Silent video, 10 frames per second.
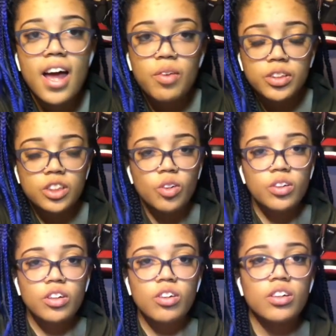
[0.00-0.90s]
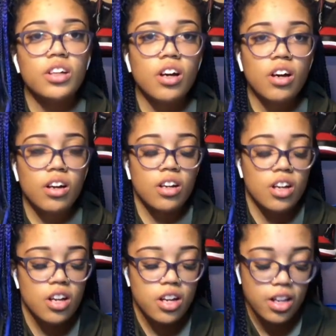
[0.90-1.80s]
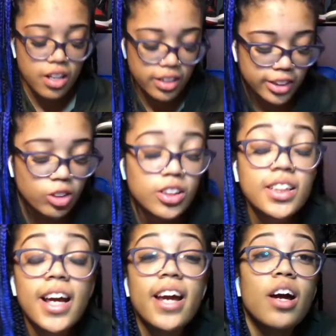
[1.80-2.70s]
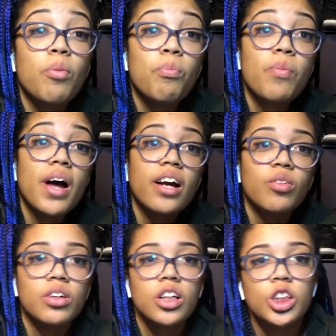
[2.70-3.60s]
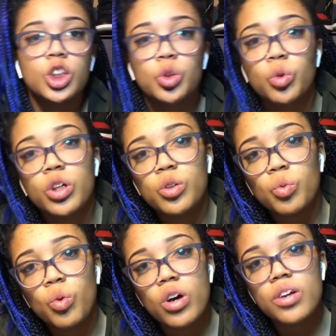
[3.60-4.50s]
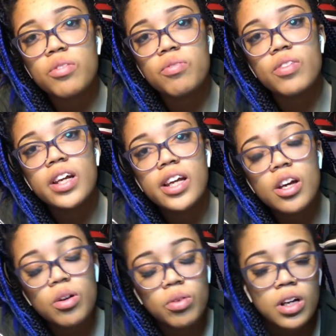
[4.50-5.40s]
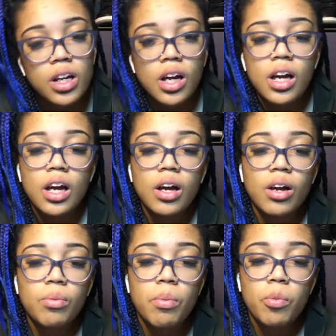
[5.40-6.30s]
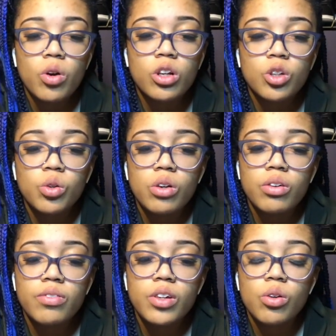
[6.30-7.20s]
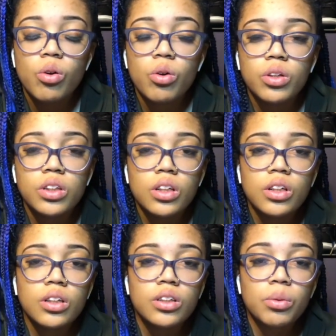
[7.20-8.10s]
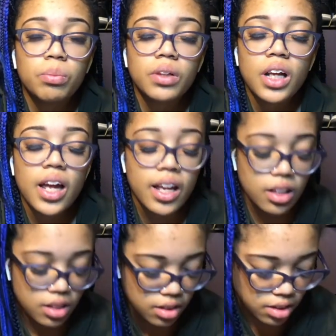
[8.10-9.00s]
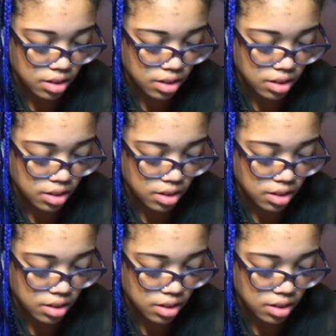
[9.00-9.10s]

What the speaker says: Hey, what's going on, y'all? So today I'm back with a Jordan 1 video. I'm gonna do a review on the black